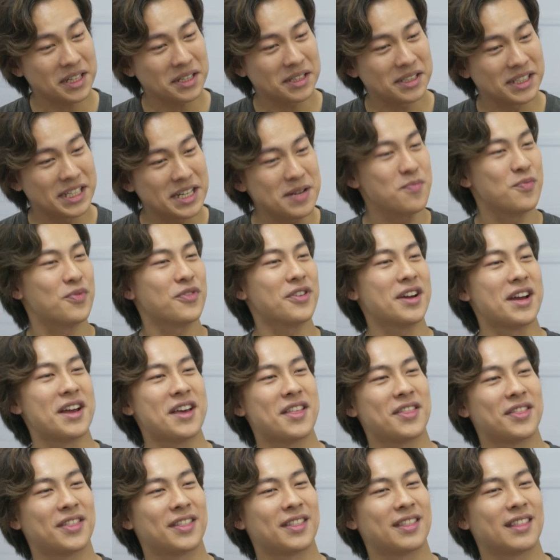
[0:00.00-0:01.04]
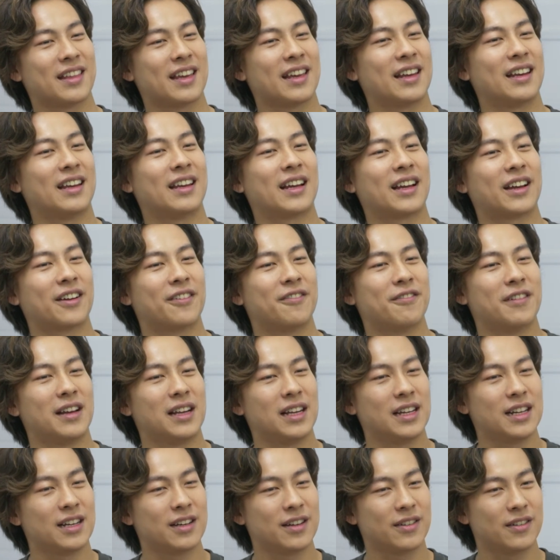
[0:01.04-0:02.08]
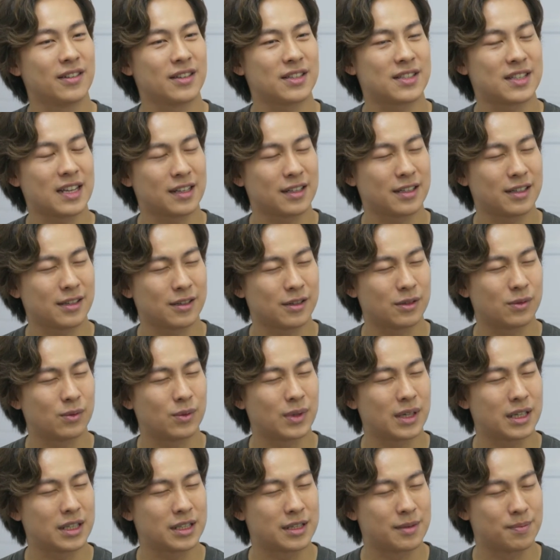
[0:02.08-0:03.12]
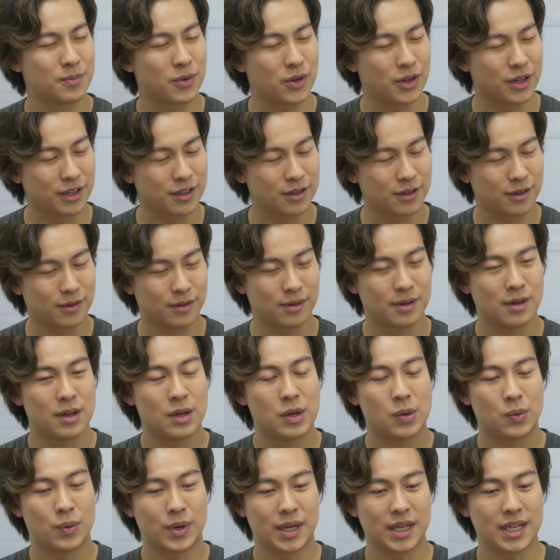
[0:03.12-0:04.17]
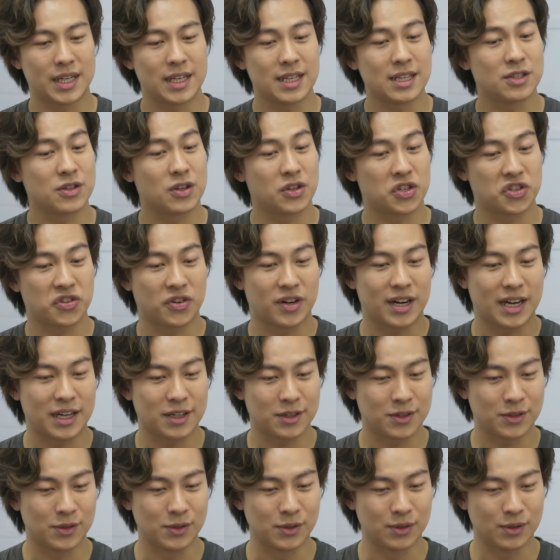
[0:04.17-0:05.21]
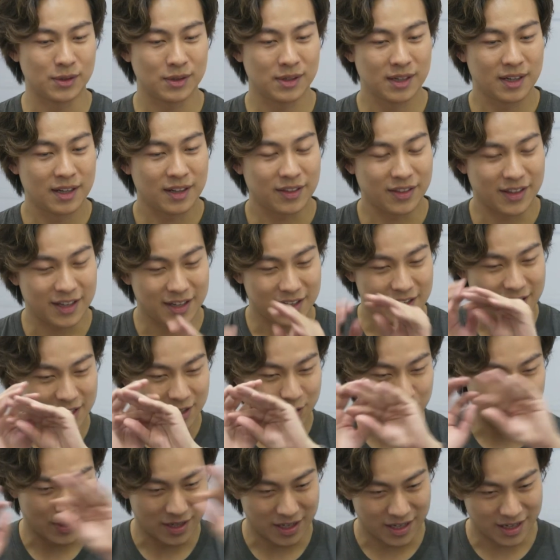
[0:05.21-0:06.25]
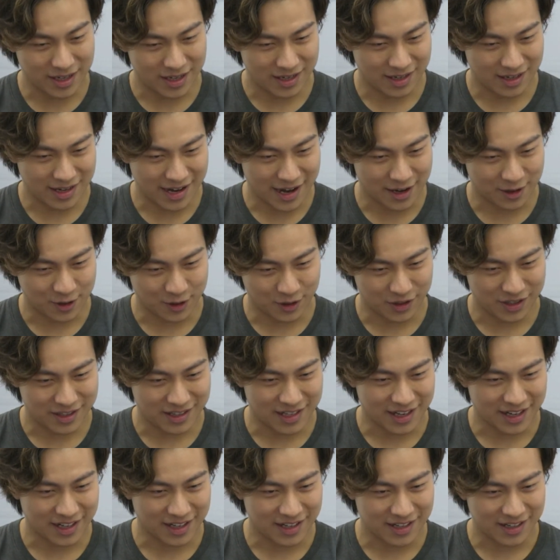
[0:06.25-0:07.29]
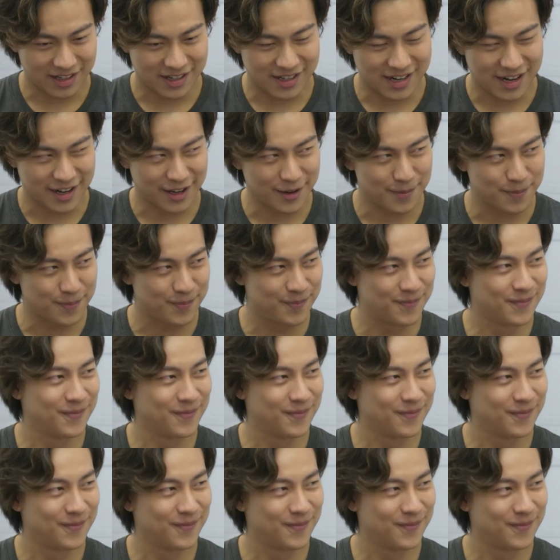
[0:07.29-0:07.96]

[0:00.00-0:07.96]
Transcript: a deep breath and like really center on what is important or what it is you're trying to do, then that's when the echoes like shut up.